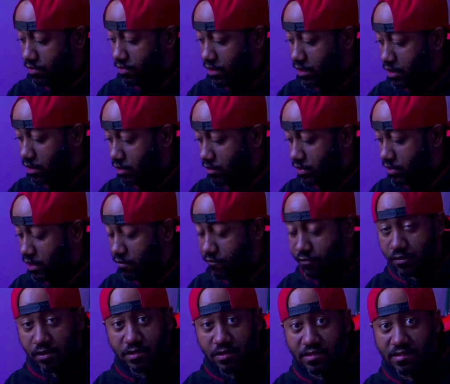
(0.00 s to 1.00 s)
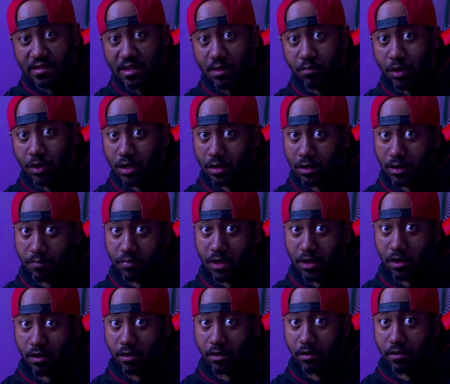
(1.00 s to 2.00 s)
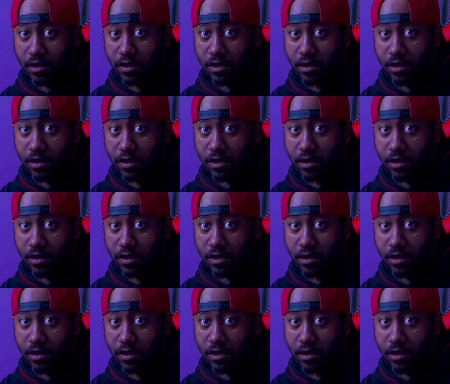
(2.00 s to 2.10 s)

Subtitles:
the thing for the Z button up there.